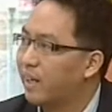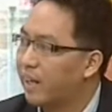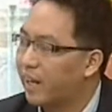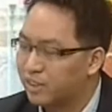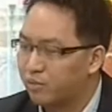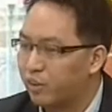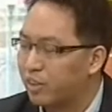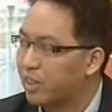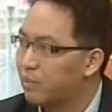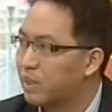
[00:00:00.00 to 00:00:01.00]
and ask them
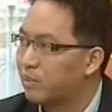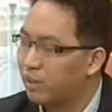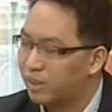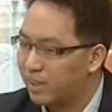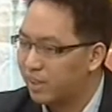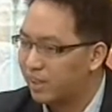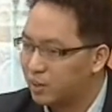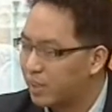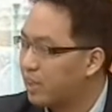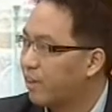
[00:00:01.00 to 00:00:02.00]
for tips about the
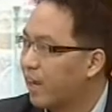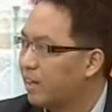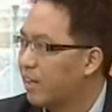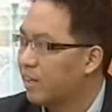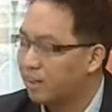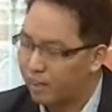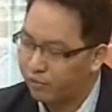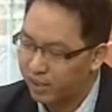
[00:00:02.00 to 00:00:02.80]
specific area,